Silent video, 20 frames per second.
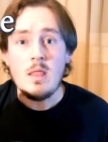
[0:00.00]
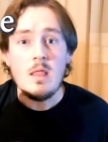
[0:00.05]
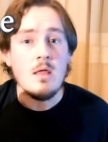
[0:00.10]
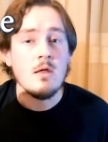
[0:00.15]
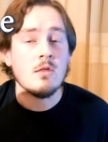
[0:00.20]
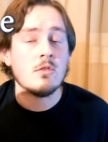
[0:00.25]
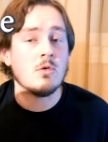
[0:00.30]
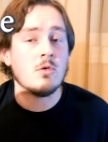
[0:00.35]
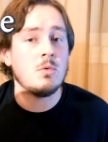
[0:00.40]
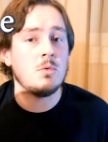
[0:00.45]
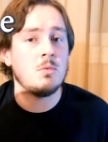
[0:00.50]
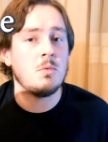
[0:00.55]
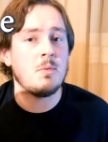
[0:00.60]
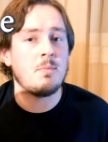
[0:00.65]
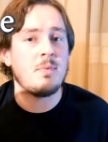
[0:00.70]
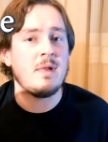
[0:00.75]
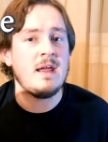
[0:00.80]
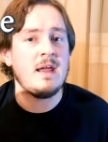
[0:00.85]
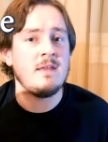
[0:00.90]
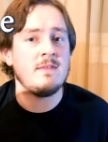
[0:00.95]
So when we're
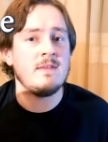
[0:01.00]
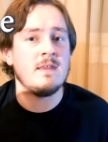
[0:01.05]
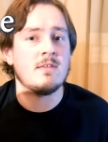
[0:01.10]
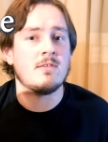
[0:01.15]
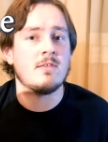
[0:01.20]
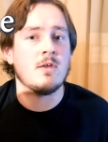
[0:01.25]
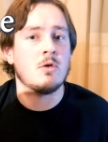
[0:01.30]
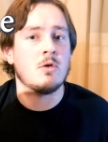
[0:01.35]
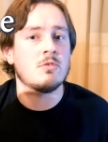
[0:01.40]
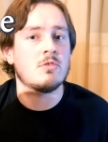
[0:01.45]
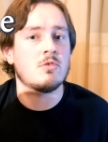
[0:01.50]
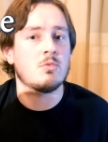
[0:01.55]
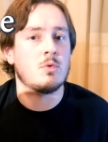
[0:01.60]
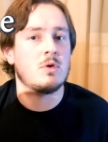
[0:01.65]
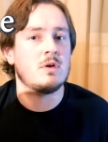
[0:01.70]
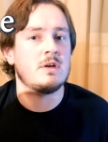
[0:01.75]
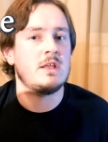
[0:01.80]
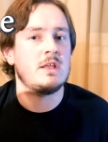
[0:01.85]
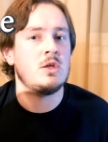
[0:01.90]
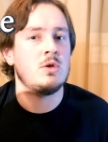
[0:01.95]
playing these notes, we're
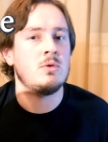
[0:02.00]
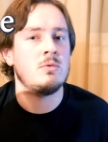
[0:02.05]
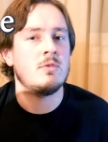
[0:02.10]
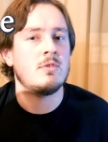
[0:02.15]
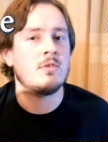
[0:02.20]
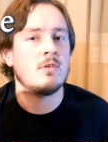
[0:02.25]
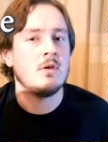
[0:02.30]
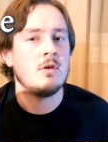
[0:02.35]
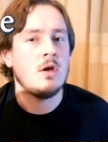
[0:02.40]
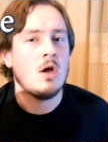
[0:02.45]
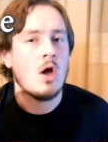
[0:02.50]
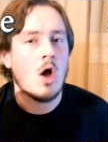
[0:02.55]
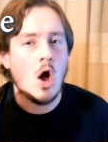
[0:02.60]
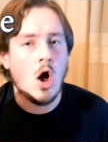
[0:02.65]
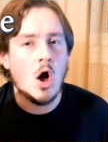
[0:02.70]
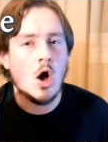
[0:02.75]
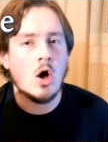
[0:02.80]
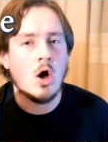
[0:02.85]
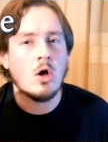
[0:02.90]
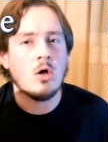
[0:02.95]
going to use
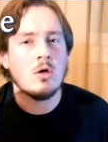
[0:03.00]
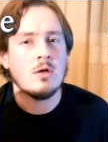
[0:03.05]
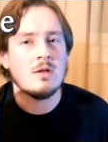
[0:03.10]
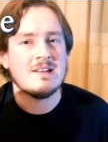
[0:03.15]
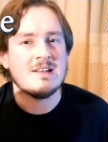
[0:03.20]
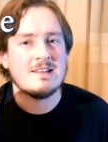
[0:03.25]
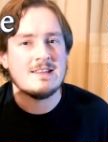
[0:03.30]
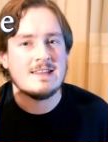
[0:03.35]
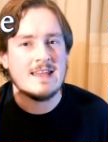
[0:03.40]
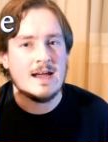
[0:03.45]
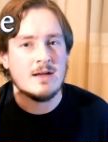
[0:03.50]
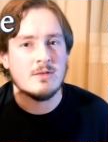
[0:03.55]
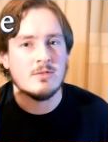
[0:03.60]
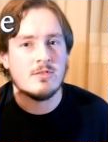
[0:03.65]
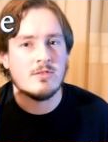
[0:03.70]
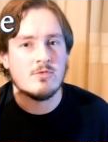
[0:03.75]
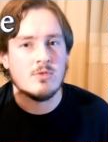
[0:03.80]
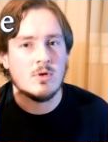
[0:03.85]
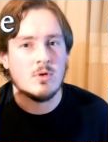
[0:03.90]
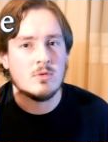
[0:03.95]
all
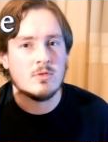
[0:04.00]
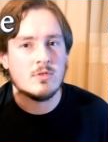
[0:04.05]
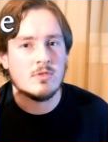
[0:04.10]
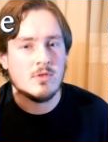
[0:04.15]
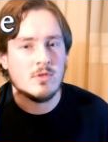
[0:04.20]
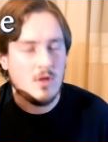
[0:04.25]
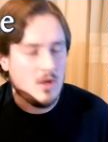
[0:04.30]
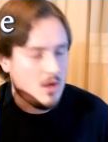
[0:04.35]
downstrokes,